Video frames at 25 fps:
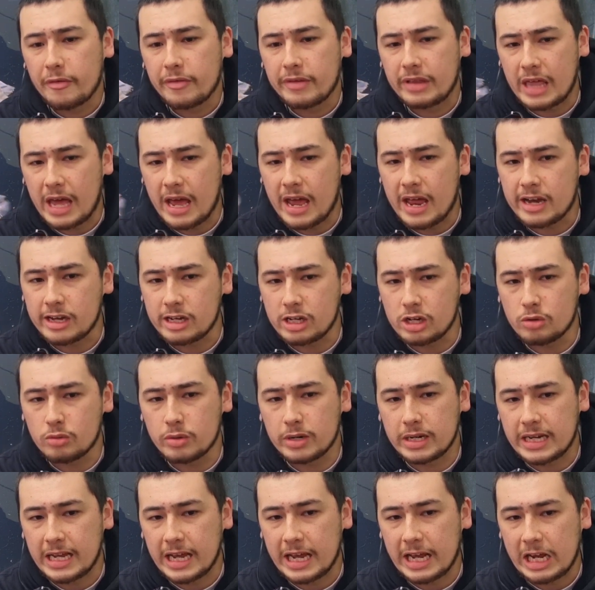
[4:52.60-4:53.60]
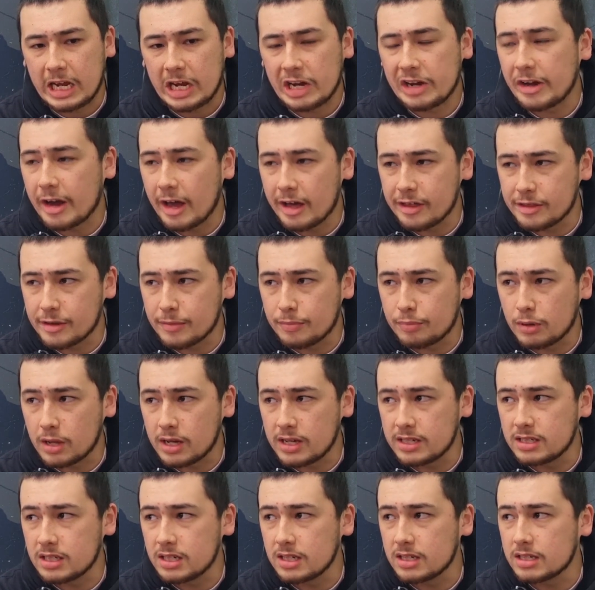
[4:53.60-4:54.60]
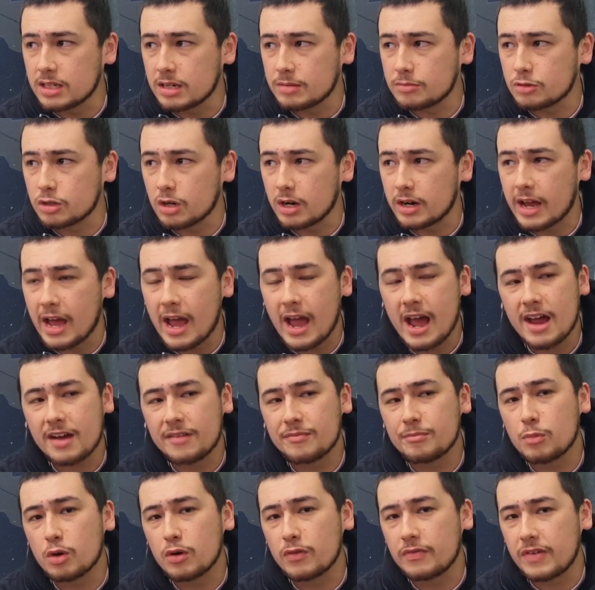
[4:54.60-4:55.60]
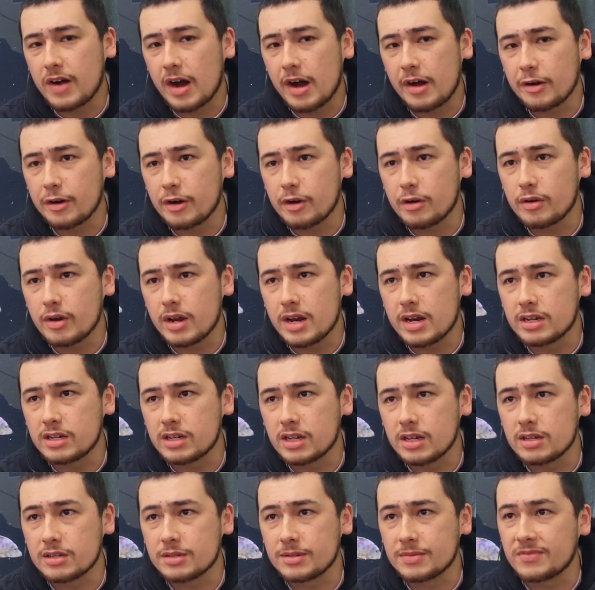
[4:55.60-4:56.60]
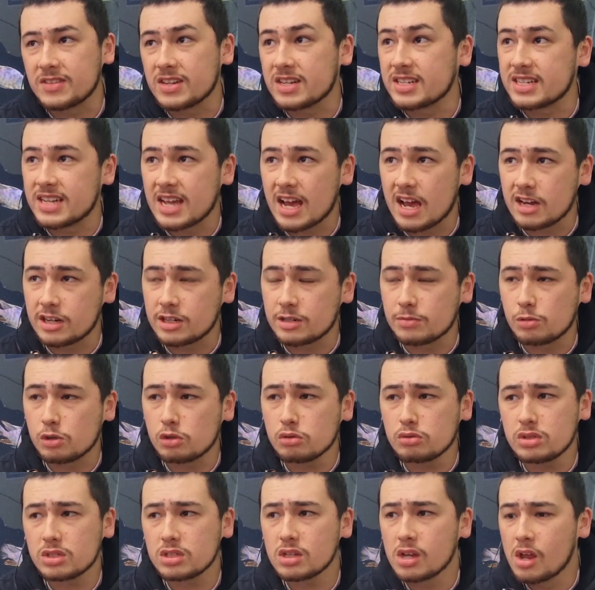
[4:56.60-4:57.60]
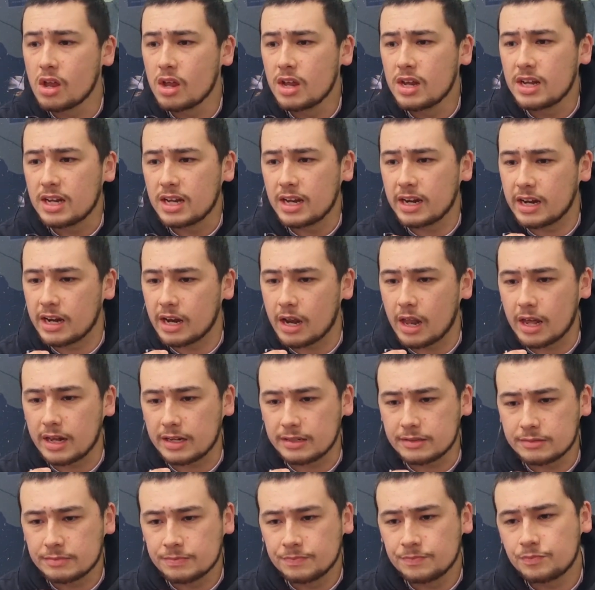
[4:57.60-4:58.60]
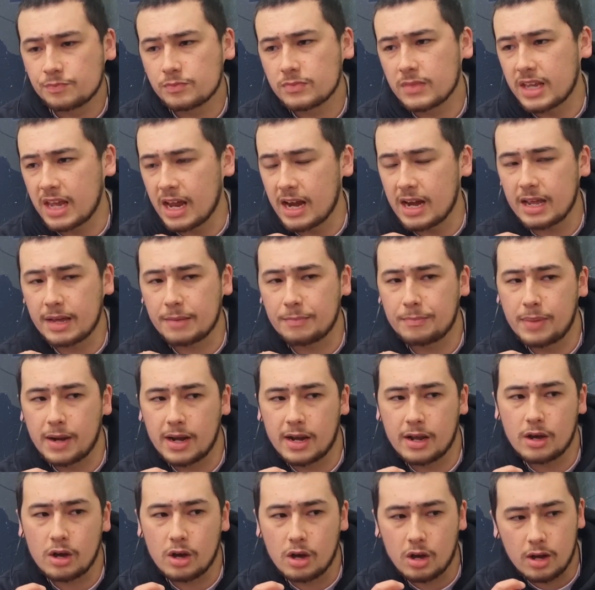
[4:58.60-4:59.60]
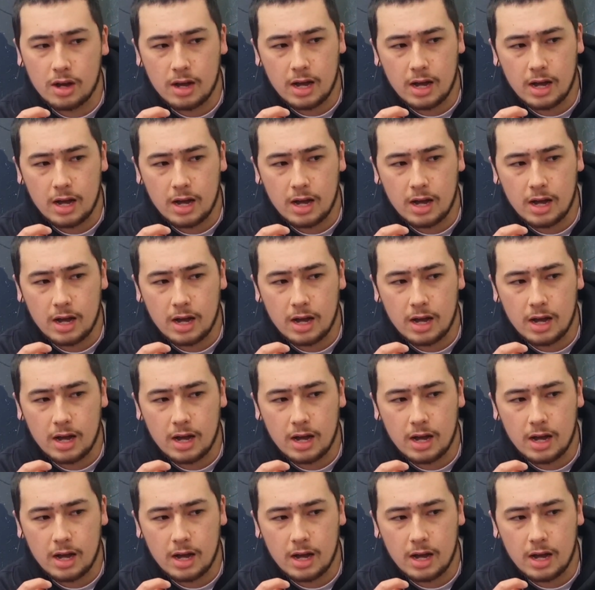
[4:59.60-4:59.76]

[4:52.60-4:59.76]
than you would get in other places. I'm trying to add more value in terms of intangibles and like getting better